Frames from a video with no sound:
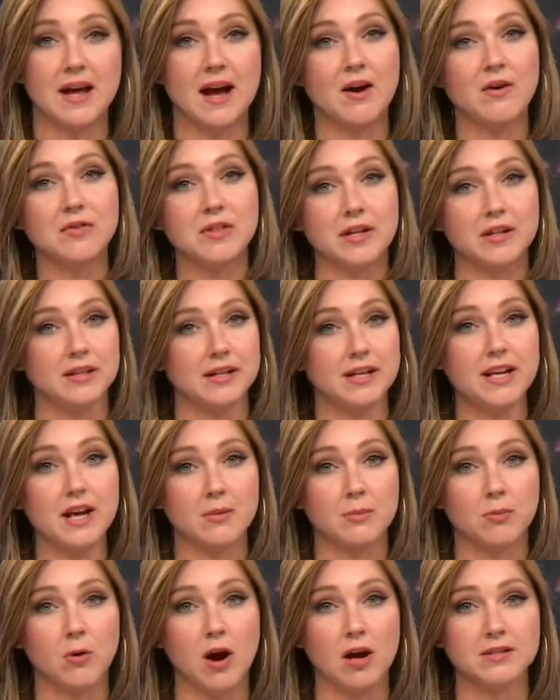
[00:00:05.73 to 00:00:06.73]
Now the
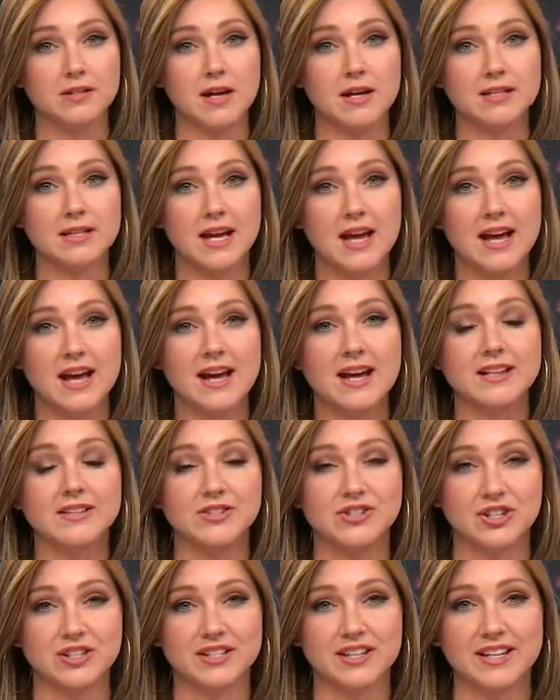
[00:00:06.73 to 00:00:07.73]
cleanup process
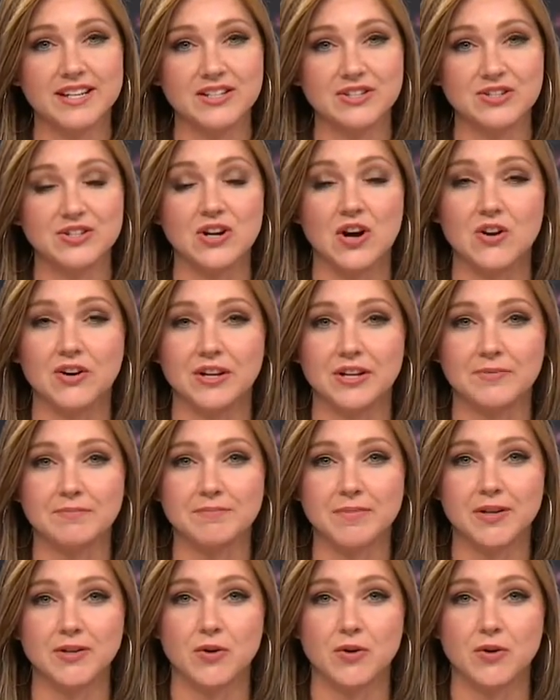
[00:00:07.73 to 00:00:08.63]
is just getting started.